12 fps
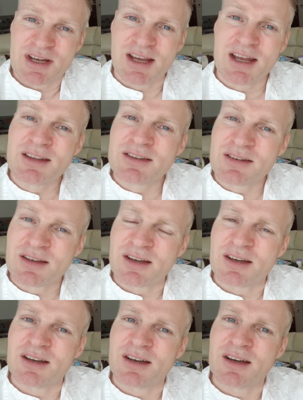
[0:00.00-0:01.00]
and
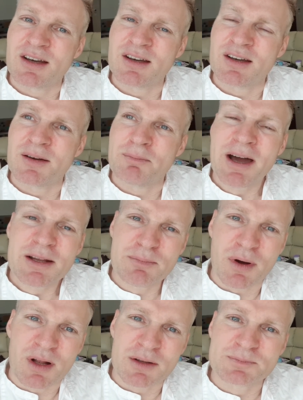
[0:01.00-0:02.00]

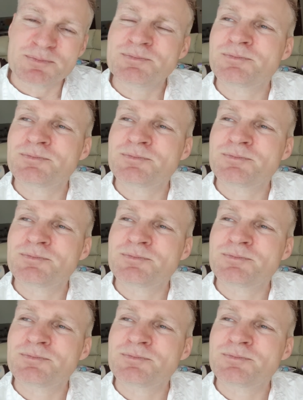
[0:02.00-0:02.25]
Bitball.